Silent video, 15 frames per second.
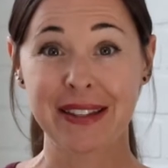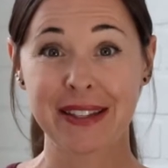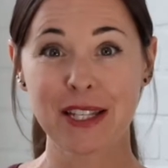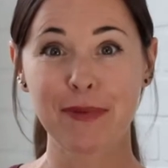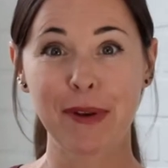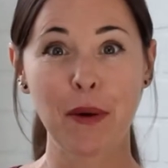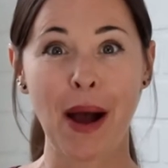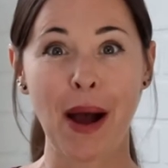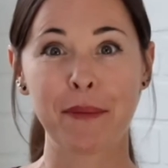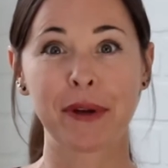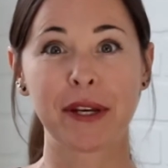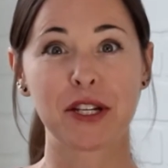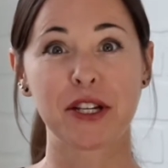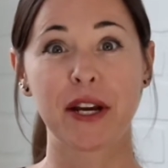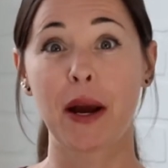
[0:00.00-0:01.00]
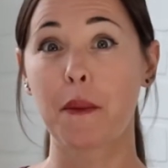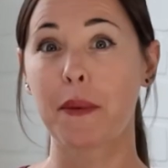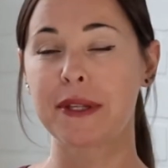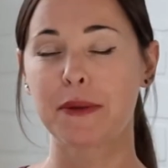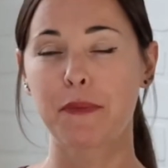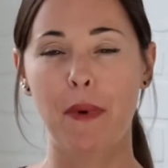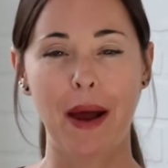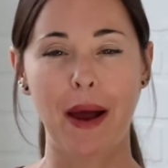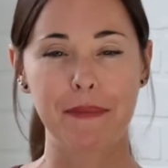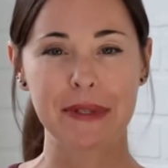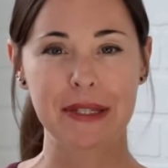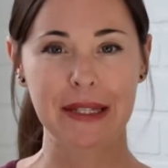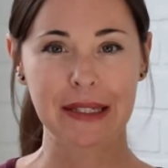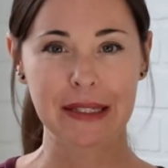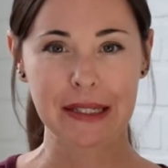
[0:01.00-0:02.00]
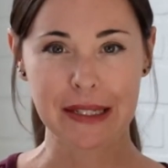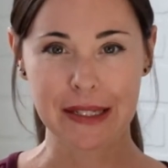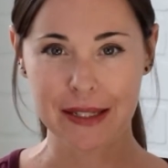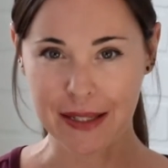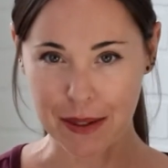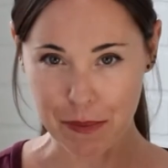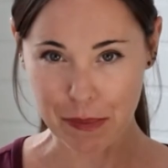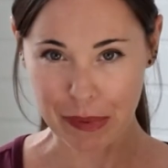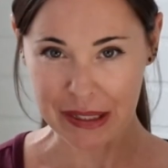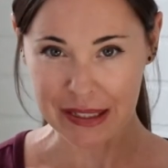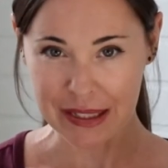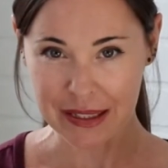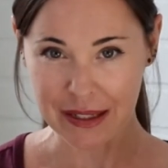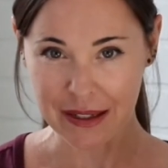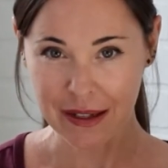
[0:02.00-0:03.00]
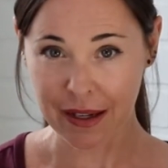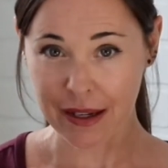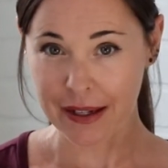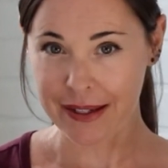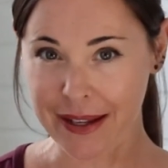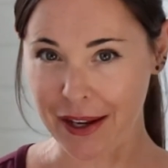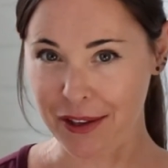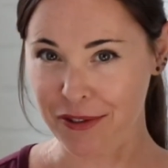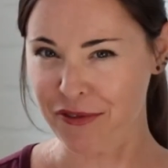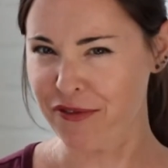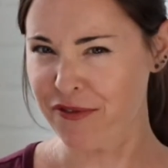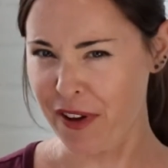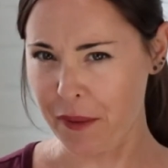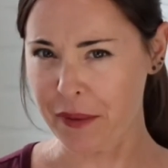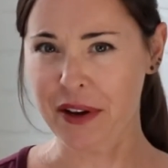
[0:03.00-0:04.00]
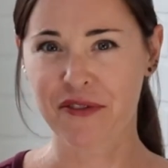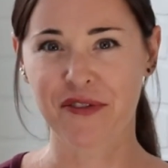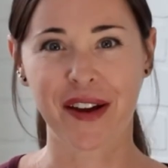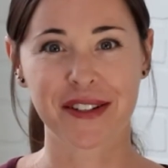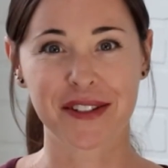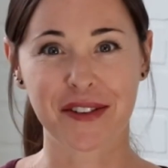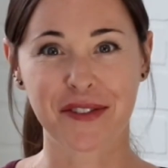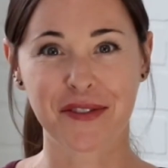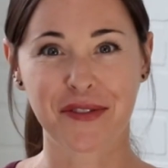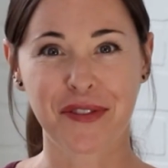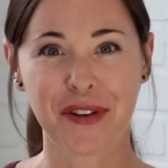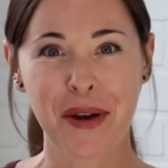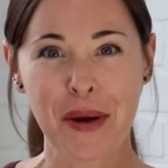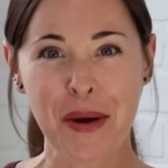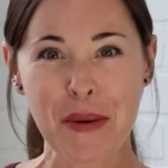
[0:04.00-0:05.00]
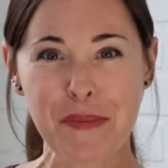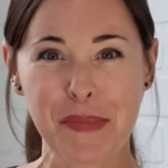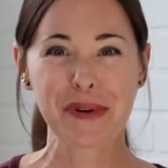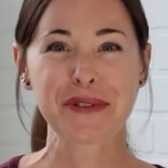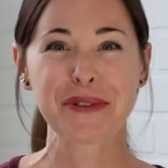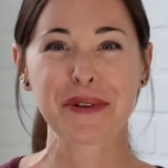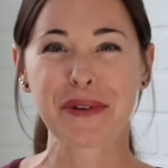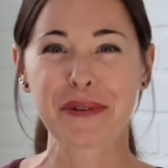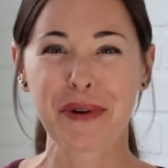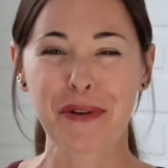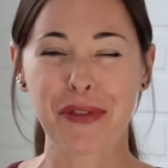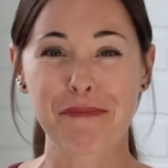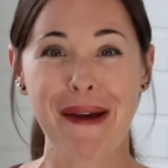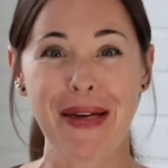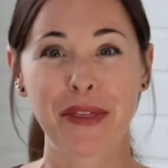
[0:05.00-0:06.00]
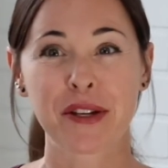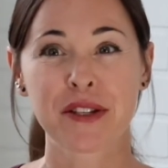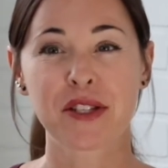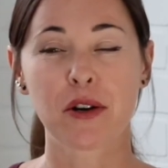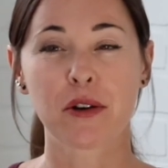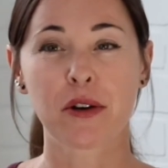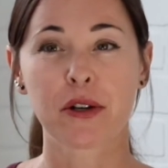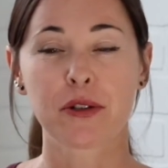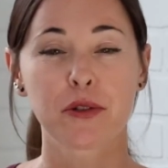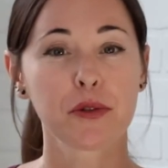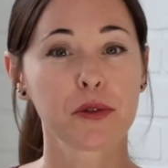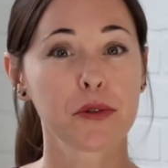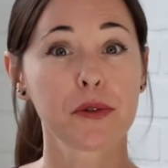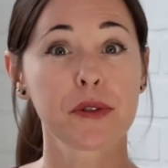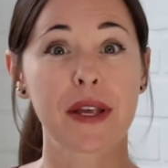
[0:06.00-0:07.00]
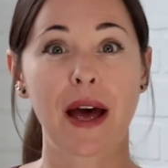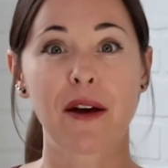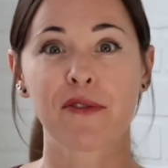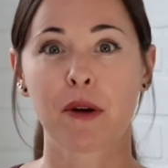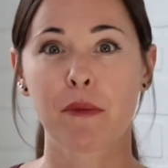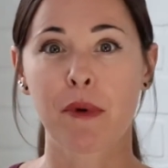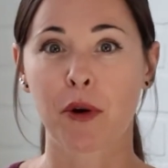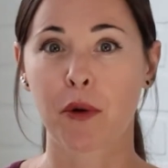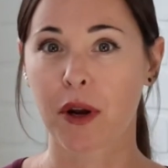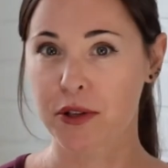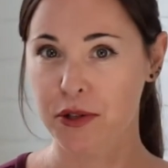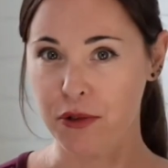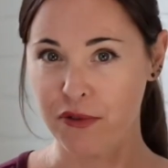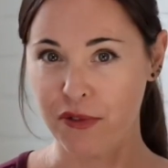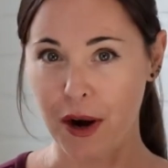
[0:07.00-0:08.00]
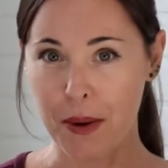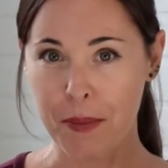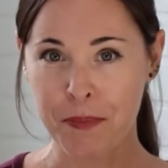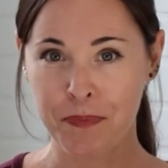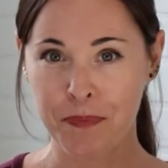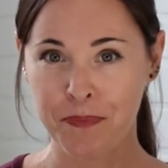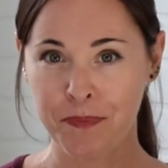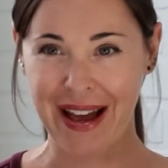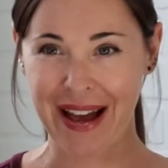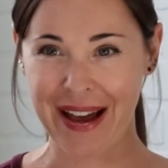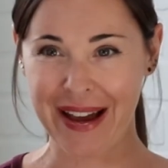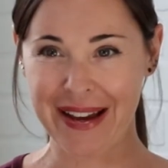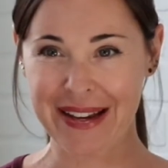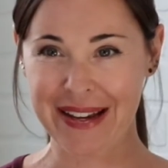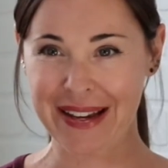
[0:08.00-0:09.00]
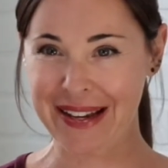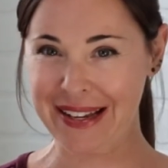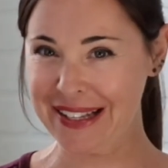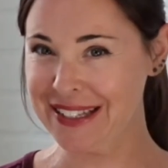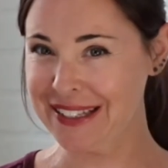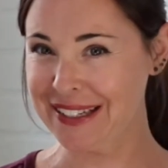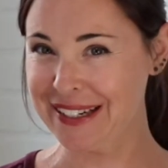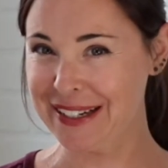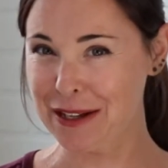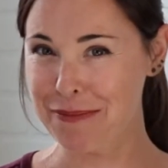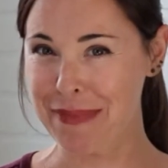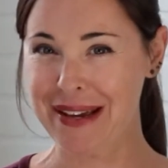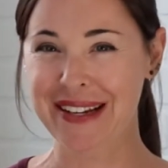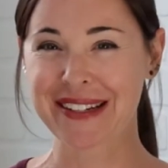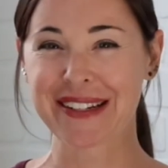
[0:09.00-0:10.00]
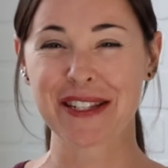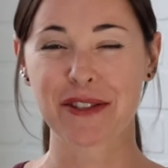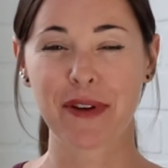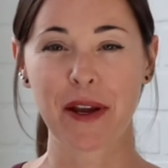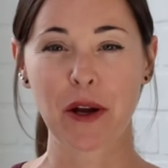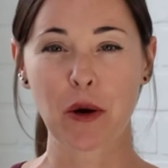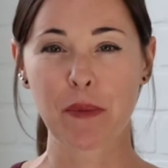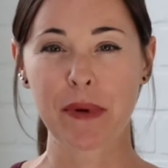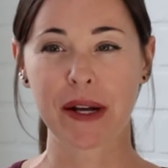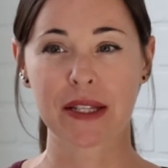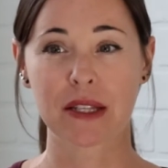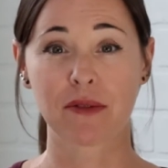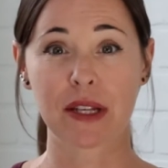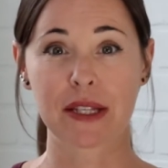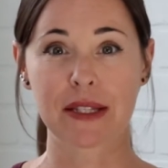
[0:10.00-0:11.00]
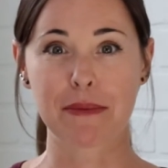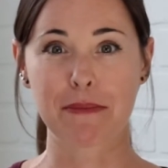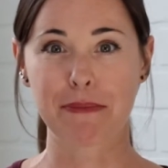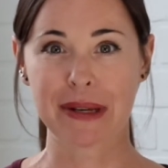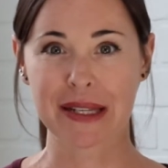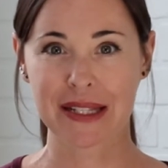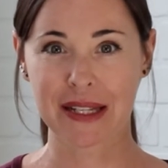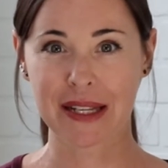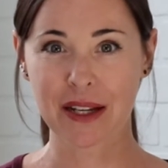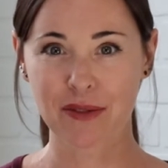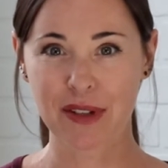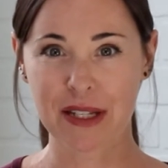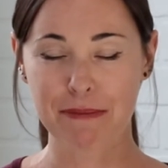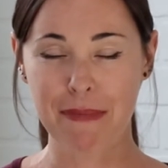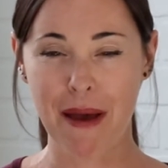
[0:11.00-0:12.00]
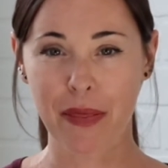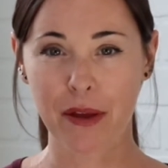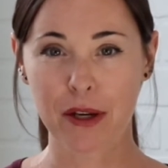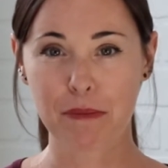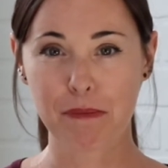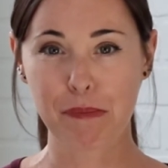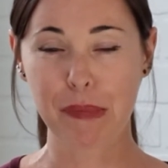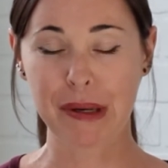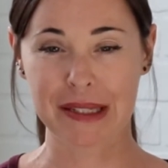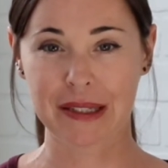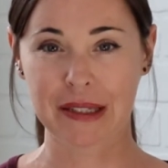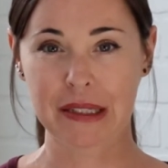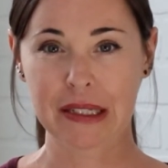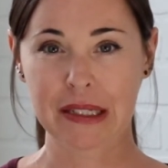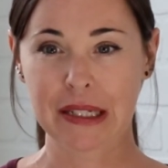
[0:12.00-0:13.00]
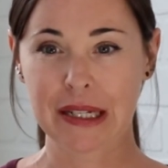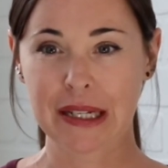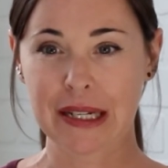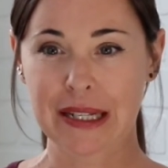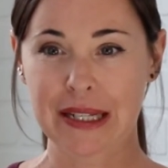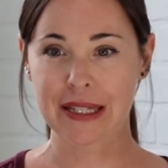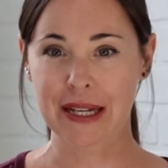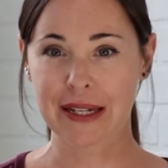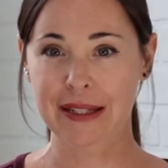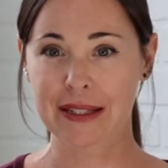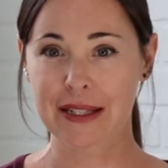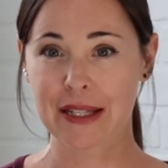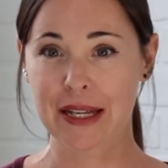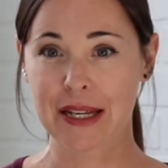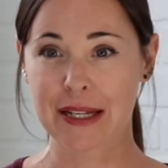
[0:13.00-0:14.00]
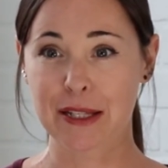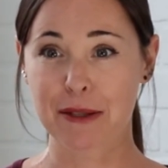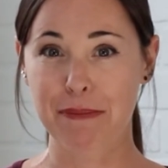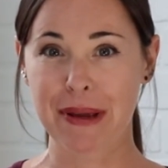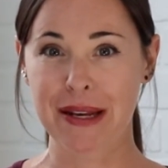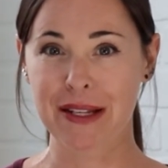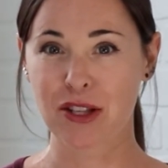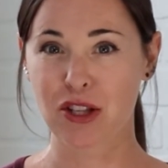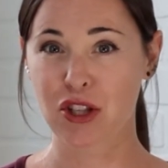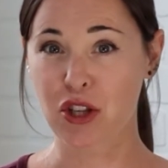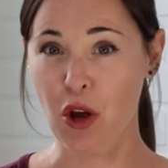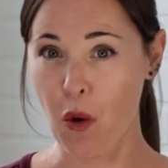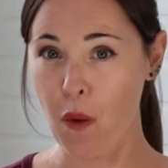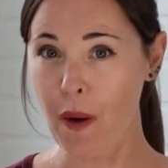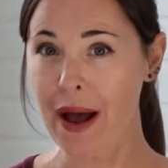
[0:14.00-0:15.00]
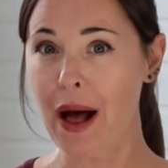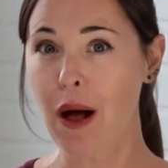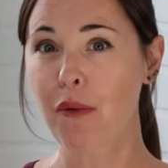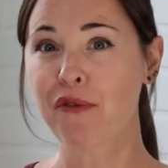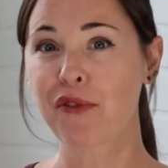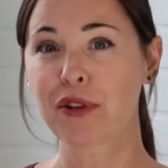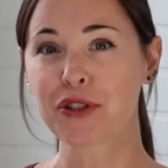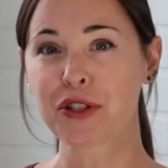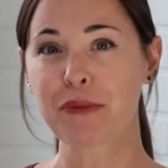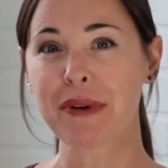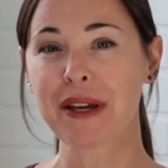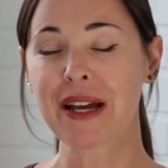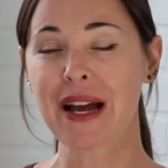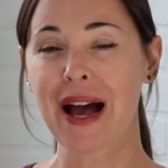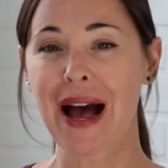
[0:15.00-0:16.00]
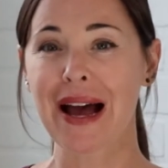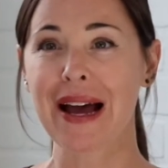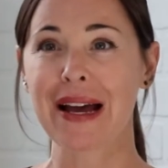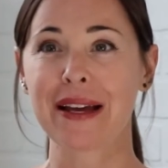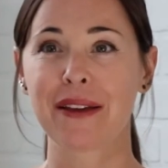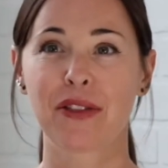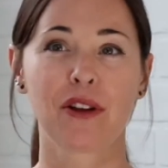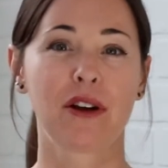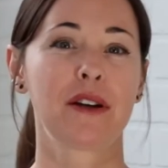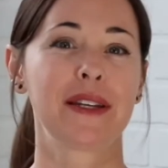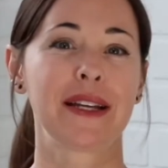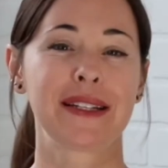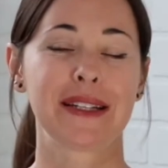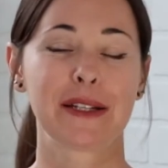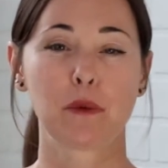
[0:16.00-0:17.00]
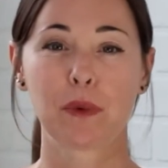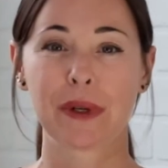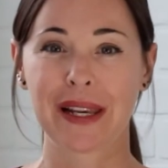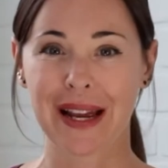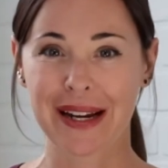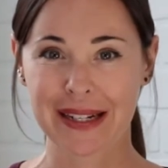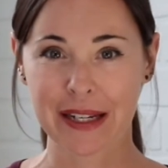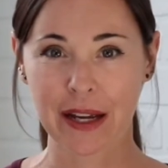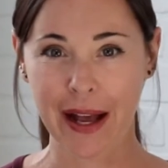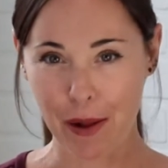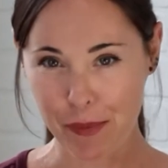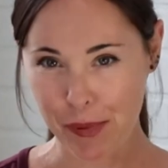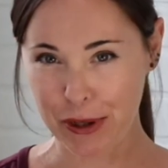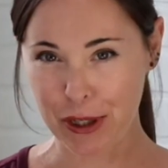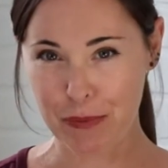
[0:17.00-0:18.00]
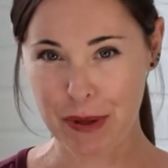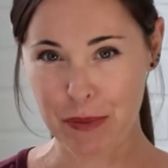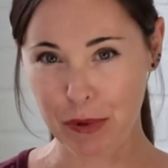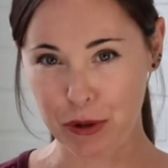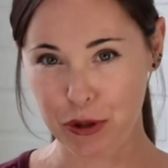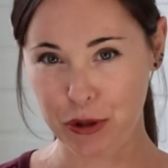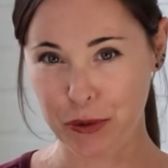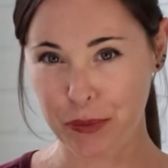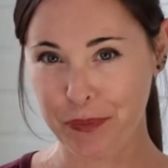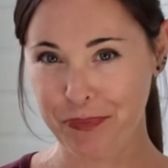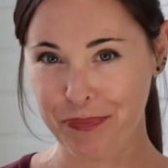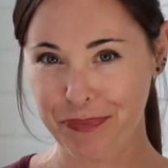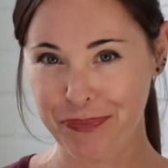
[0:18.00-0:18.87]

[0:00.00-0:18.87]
In this video, I'm going to share what's perhaps the simplest, yet very effective personal growth methods or tools I've come across so far. I hesitated in making this video because of the simplicity of this method, but since it's been so helpful to me, I thought that it would likely help other people too.